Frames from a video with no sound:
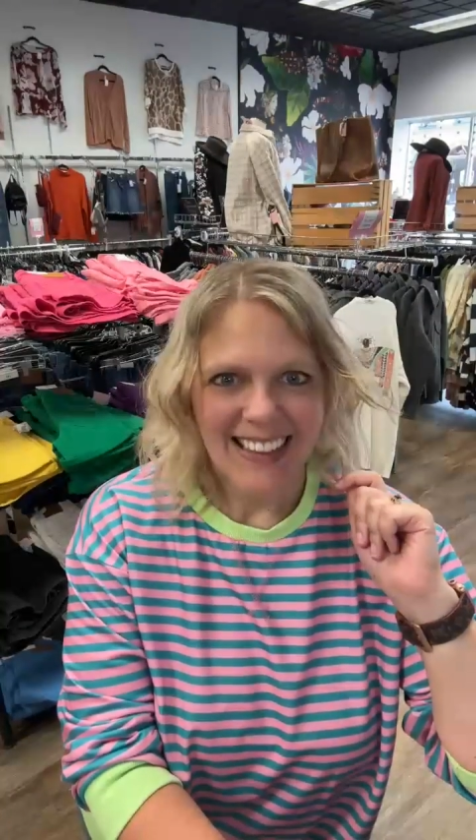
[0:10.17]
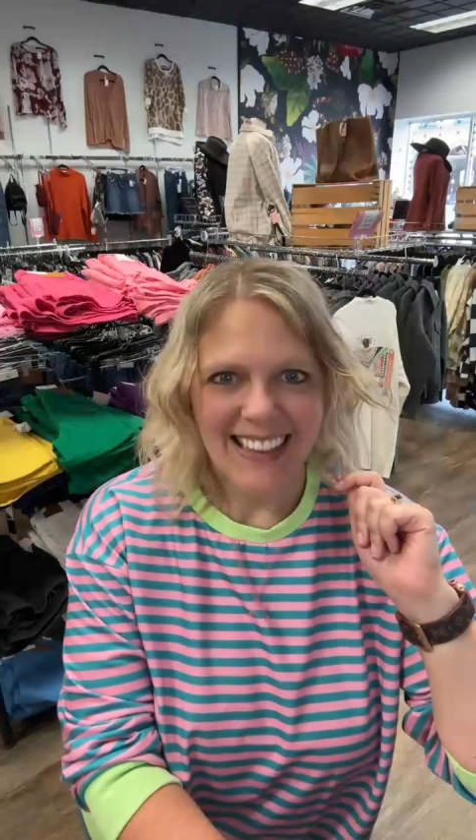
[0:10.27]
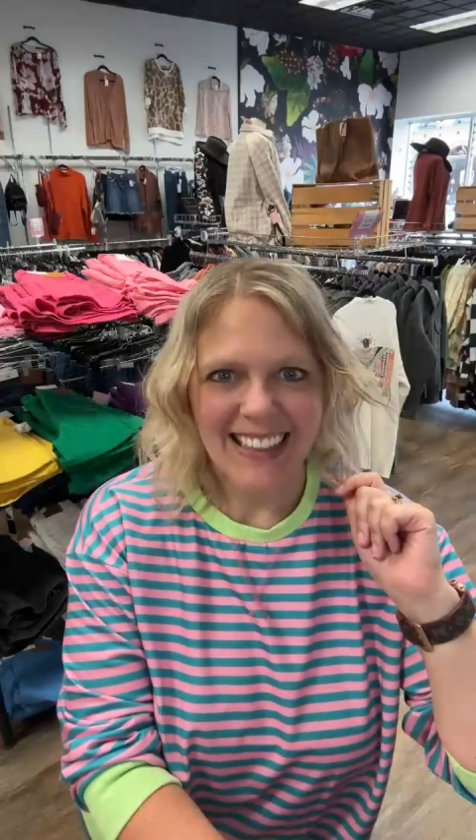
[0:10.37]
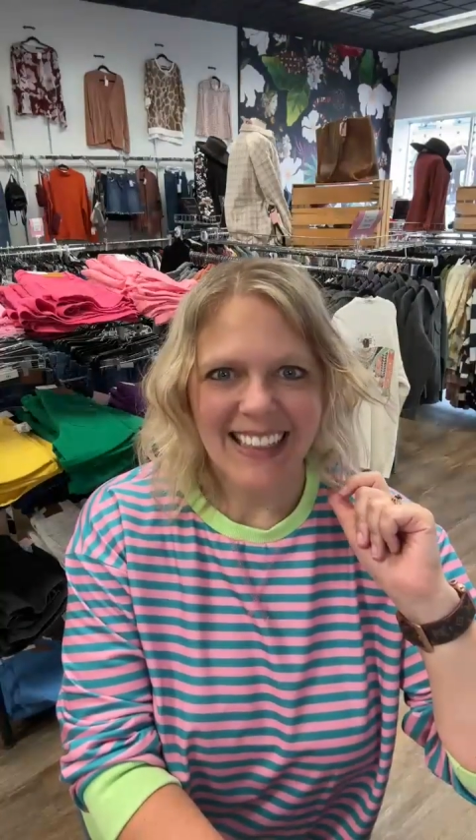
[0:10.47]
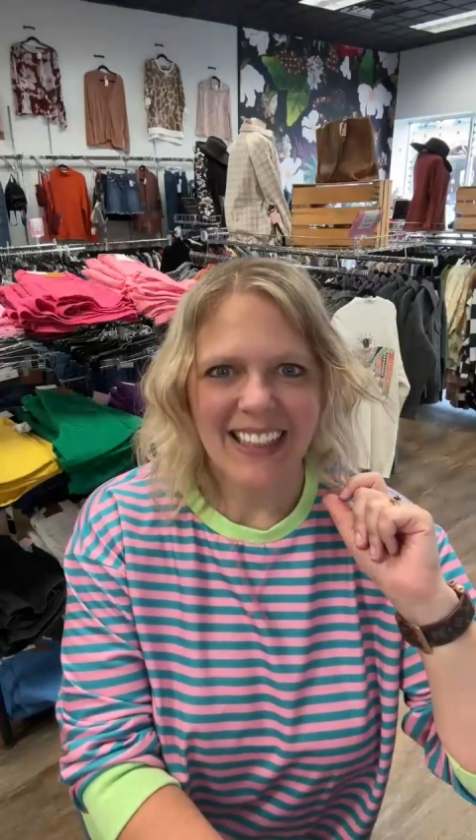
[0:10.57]

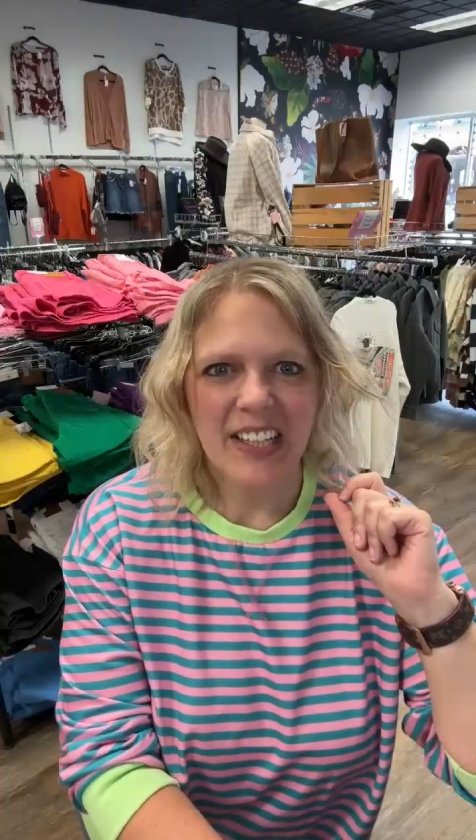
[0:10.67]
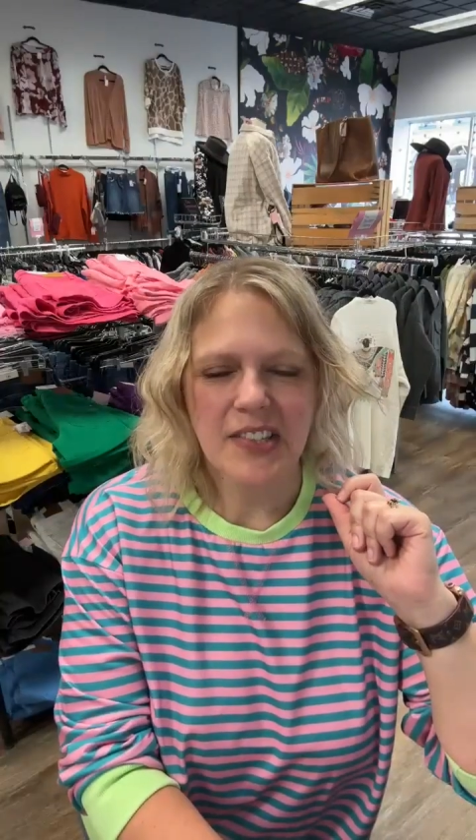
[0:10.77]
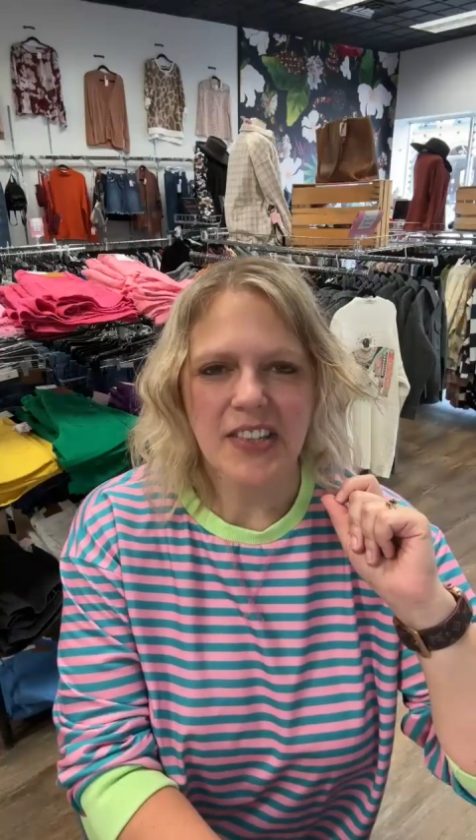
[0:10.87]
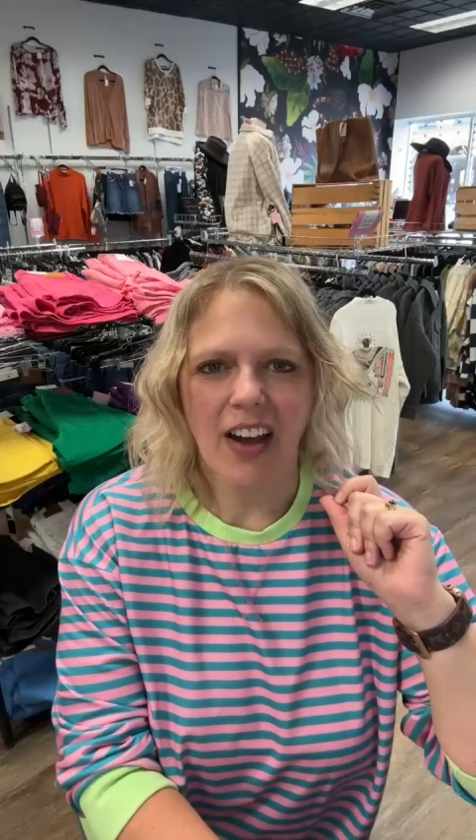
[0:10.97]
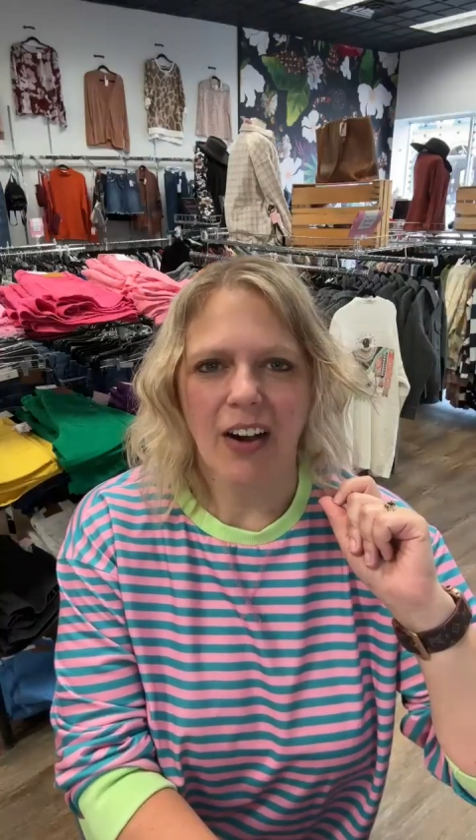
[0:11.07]
It
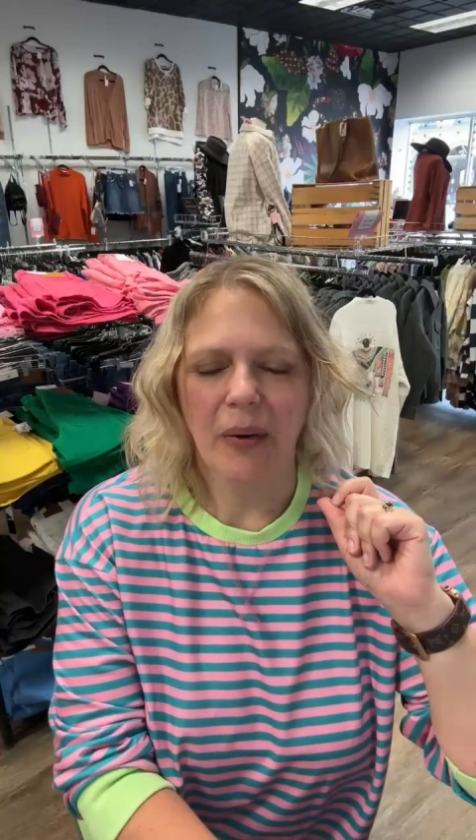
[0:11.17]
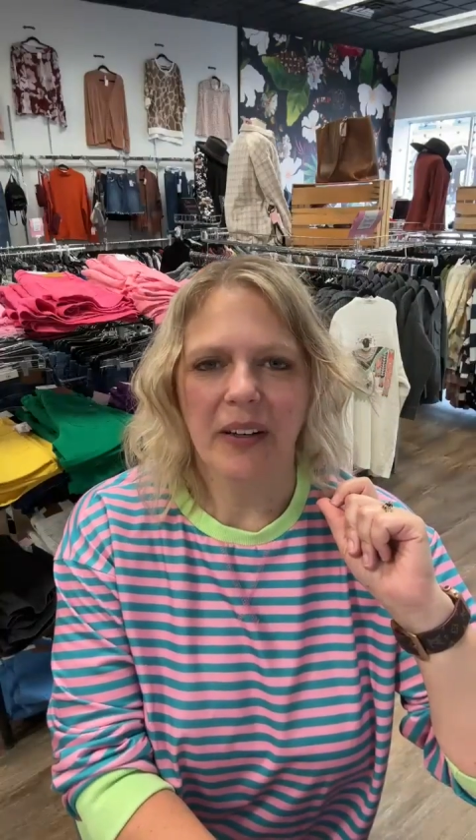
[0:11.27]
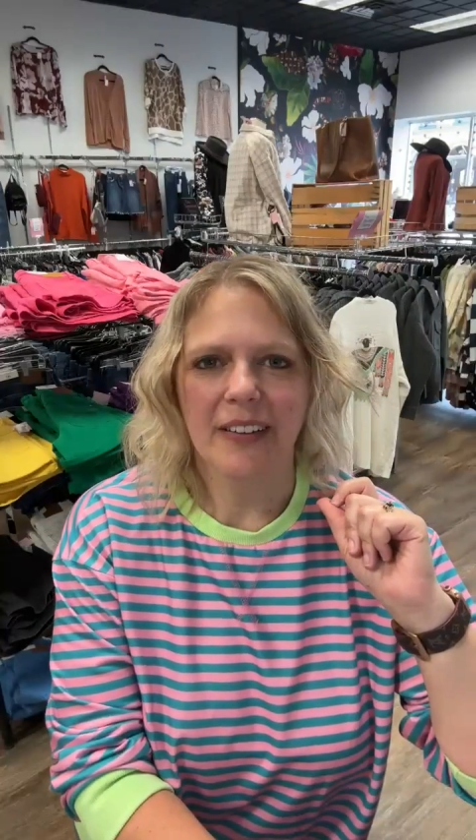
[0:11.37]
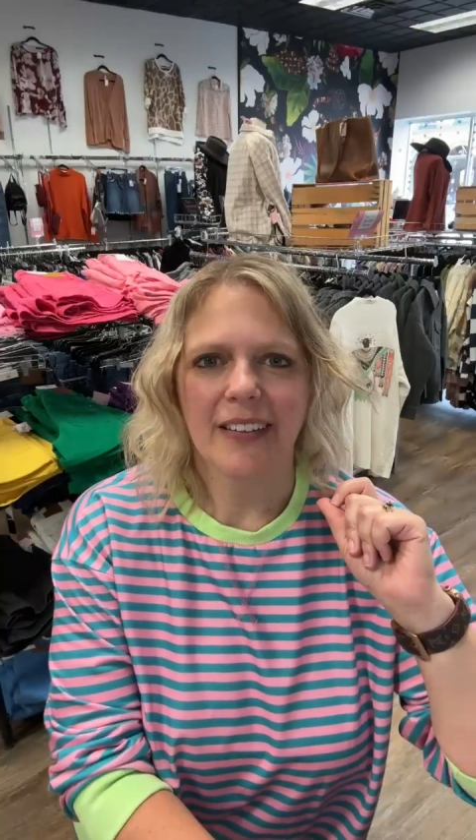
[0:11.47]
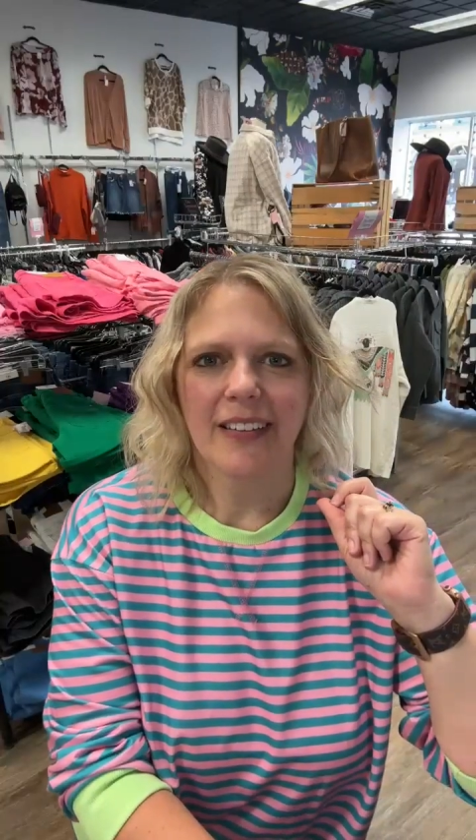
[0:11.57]
is
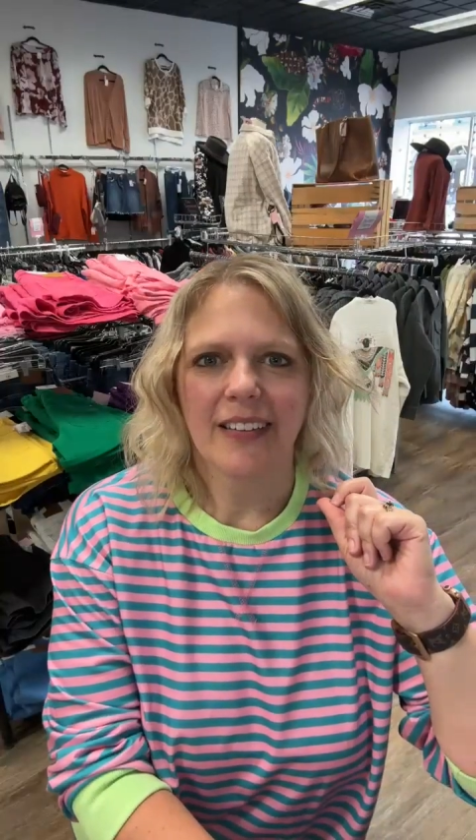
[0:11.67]
our